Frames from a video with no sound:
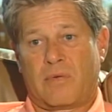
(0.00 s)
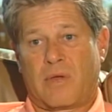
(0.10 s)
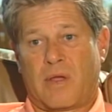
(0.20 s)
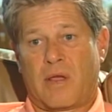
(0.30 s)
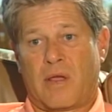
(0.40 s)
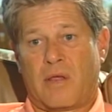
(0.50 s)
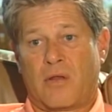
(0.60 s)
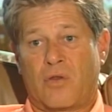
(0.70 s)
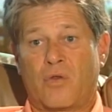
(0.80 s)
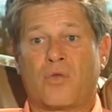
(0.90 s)

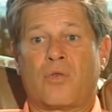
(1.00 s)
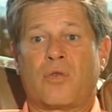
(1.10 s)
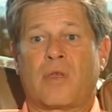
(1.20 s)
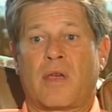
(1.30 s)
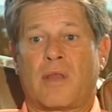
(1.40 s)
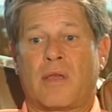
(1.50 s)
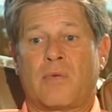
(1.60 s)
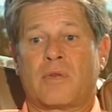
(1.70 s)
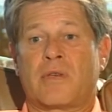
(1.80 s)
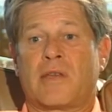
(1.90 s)
knew that
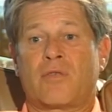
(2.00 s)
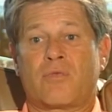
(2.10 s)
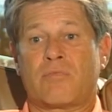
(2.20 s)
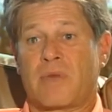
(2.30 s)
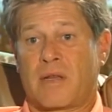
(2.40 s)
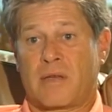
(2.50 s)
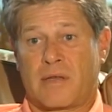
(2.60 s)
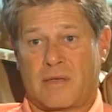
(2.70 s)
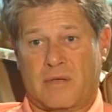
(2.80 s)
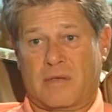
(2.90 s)
he was a
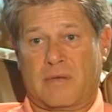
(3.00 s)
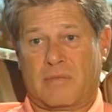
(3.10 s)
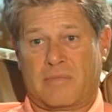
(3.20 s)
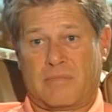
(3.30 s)
tremendous